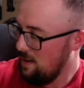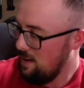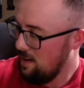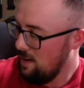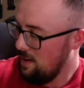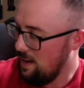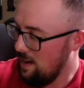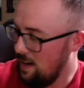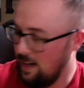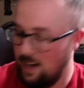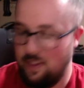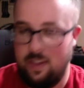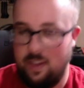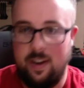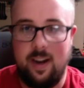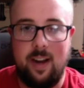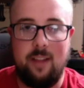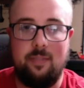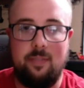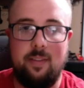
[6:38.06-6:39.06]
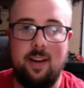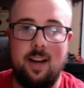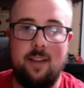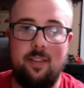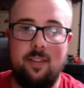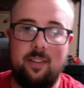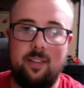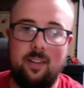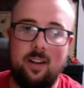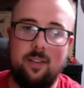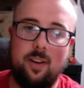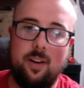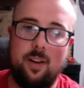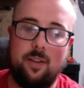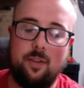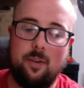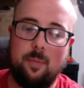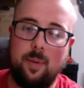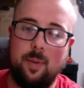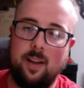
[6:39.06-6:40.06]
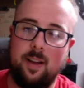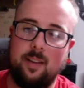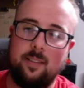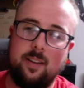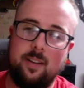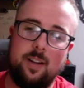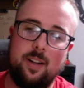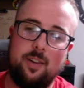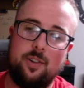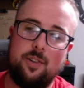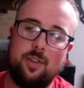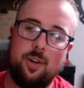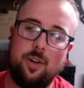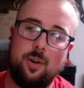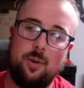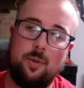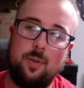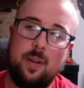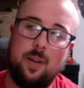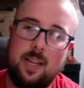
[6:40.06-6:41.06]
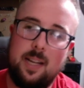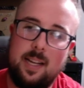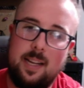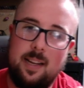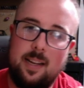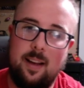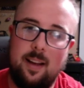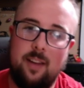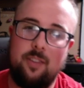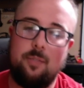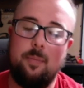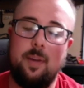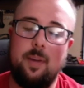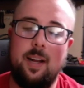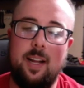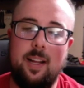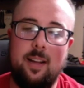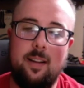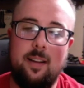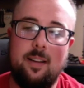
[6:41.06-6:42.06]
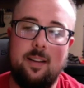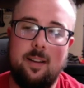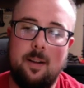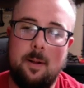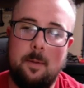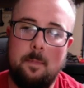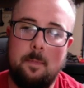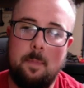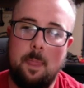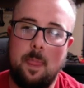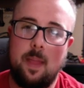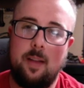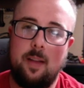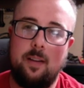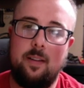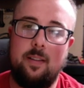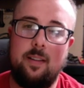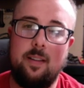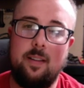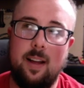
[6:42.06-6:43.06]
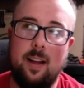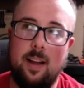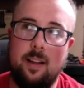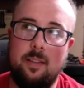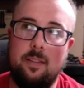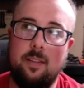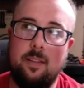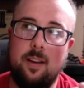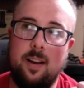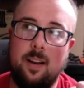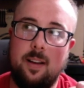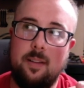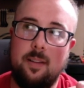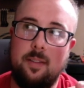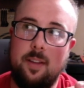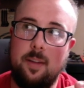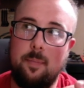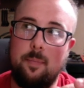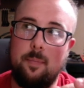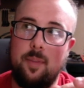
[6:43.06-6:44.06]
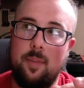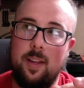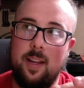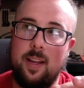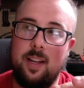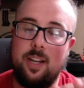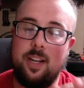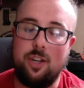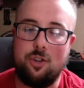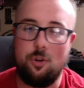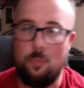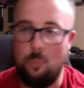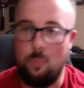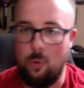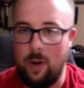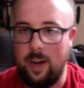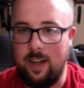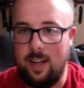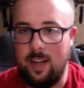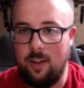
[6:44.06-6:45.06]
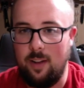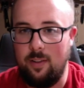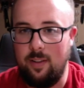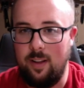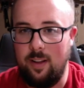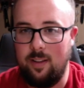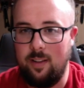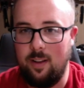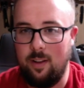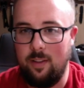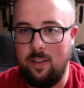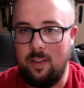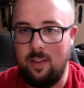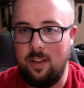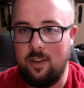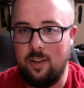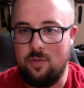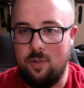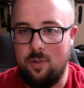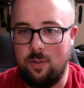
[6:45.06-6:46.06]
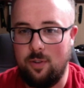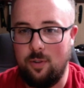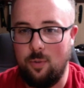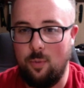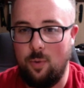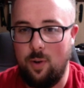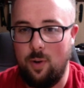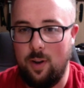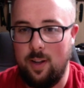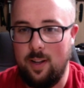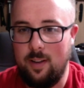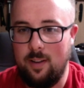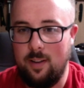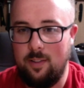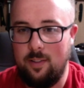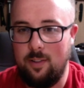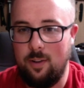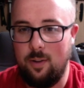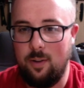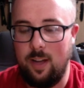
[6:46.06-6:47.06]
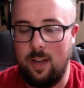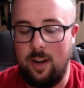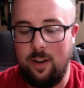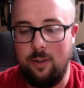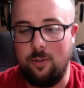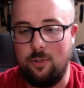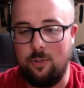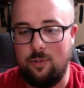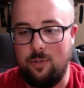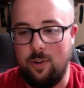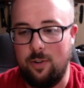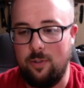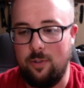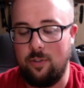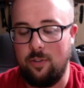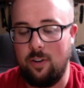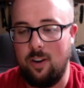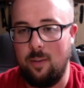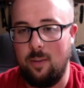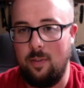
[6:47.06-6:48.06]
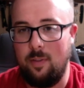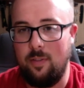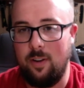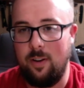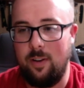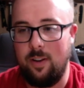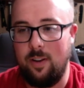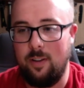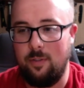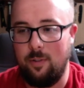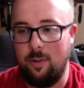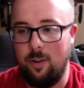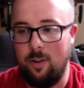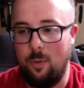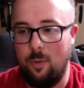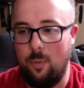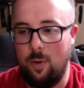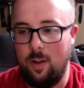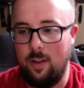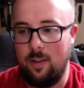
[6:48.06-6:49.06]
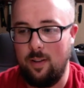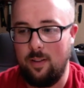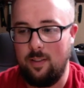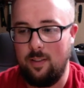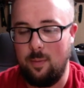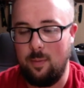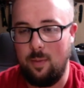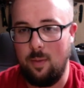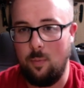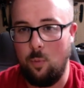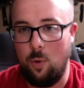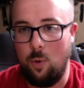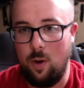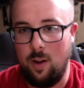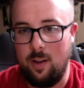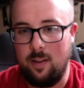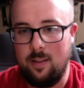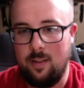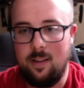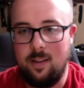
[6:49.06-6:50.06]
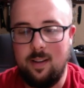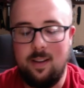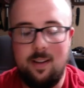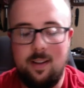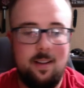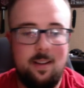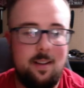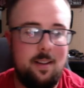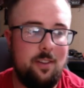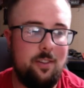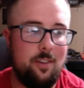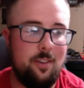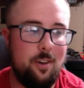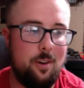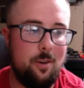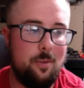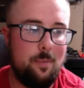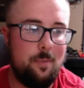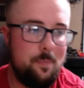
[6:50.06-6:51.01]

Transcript: and I got the 95 instead of 100 because I didn't show as many, like the initial breakdown detail that the instructor wanted. So a lot of your instructors are going to be very different on what some of them want. So